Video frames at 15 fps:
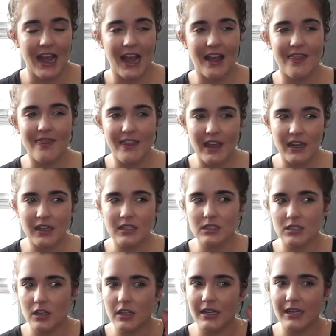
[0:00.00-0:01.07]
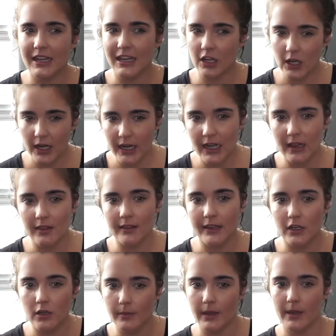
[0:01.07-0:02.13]
And then I started hearing a
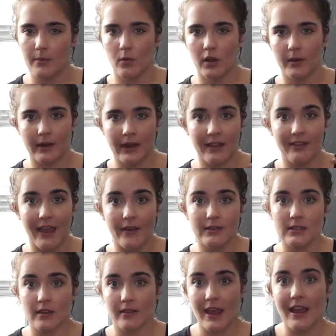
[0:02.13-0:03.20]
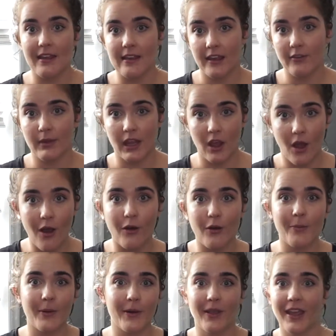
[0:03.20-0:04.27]
little bit more in my left, so that gave me
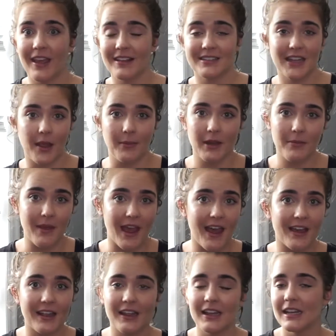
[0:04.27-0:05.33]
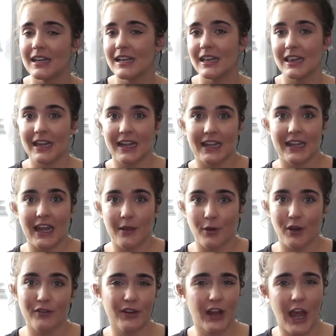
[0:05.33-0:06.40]
hope. Okay, it's coming back. Like, I'm
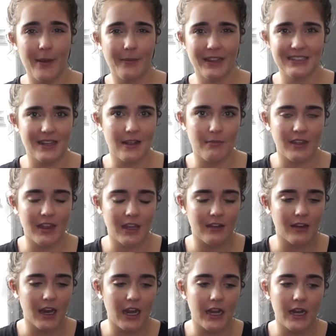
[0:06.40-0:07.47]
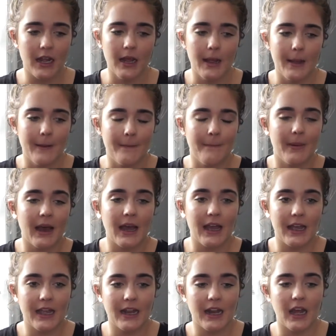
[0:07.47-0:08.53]
overcoming something, right?
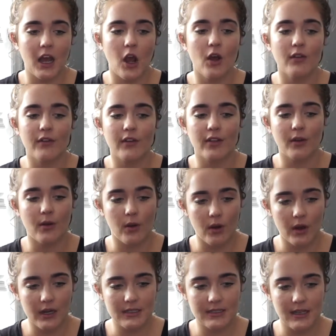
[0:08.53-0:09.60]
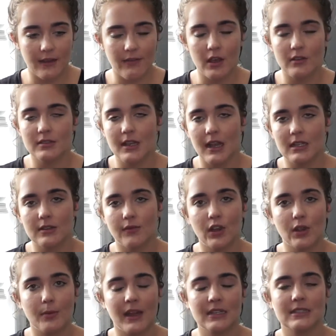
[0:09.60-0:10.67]
But over the course of those next
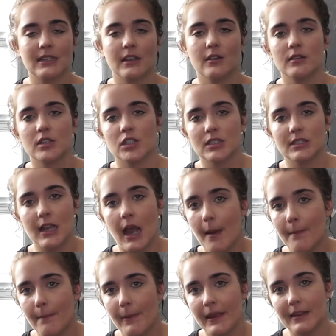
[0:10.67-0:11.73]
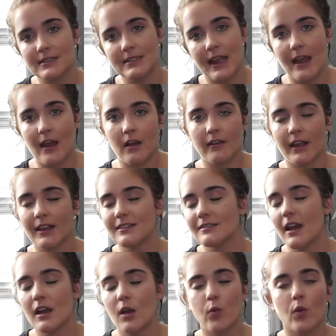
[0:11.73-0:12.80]
few months, it was just up and down and
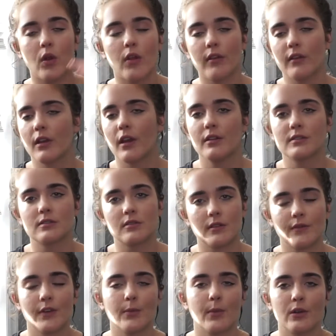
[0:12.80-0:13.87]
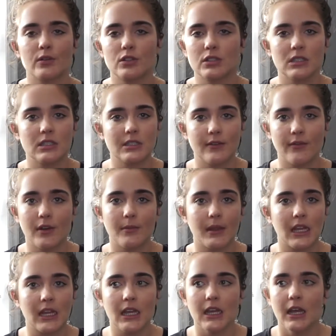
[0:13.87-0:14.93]
a roller coaster of emotions for
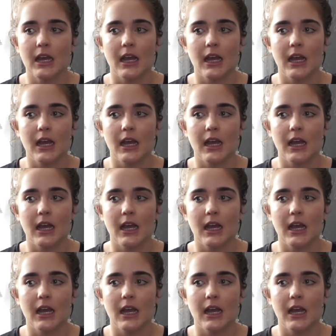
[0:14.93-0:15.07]
me,